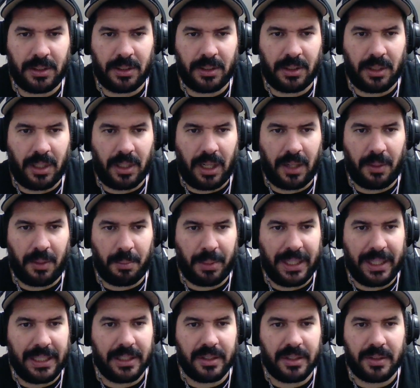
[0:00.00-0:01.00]
I don't
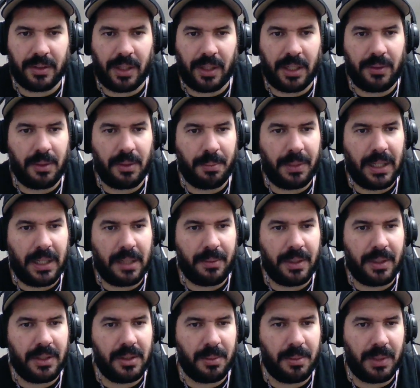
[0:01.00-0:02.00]
play this line with black,
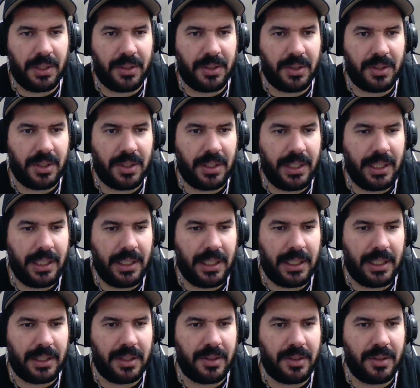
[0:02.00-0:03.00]
but I do play Sicilian,
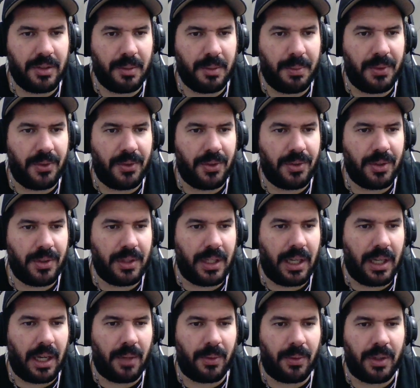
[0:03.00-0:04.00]
and this is a position that
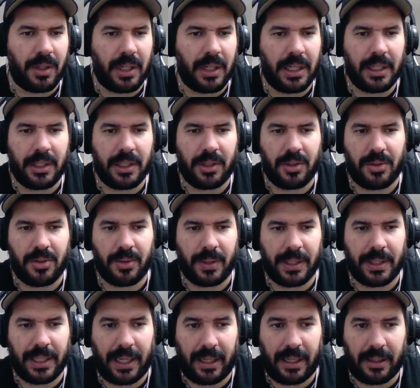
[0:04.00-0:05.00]
I would not
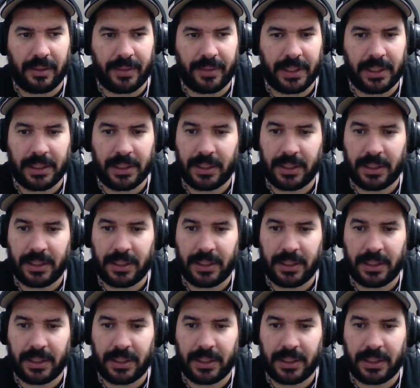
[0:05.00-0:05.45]
enjoy having.